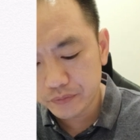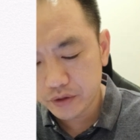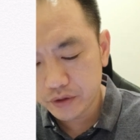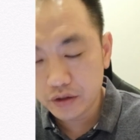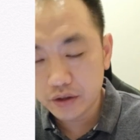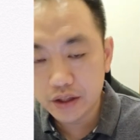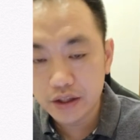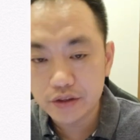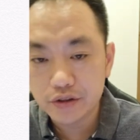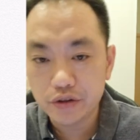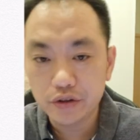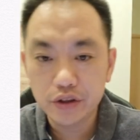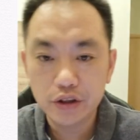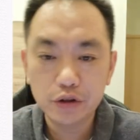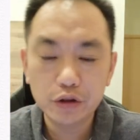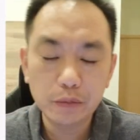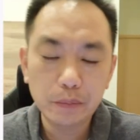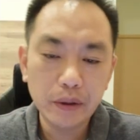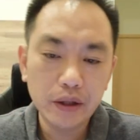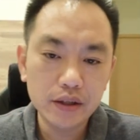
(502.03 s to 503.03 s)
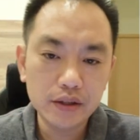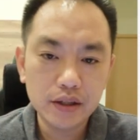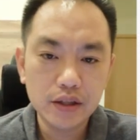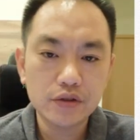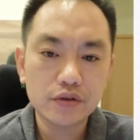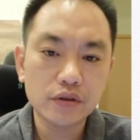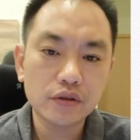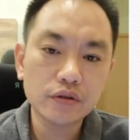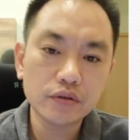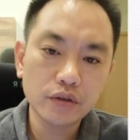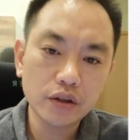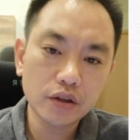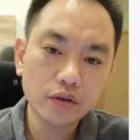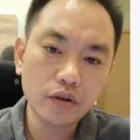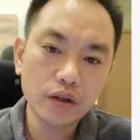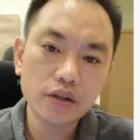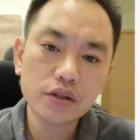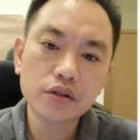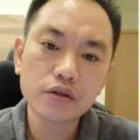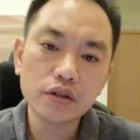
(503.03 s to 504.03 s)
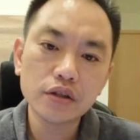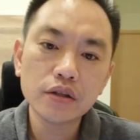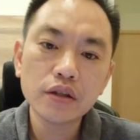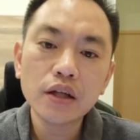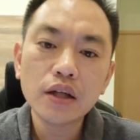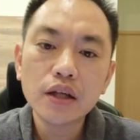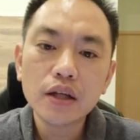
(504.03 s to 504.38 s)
Okay, so you need to pay attention to the question.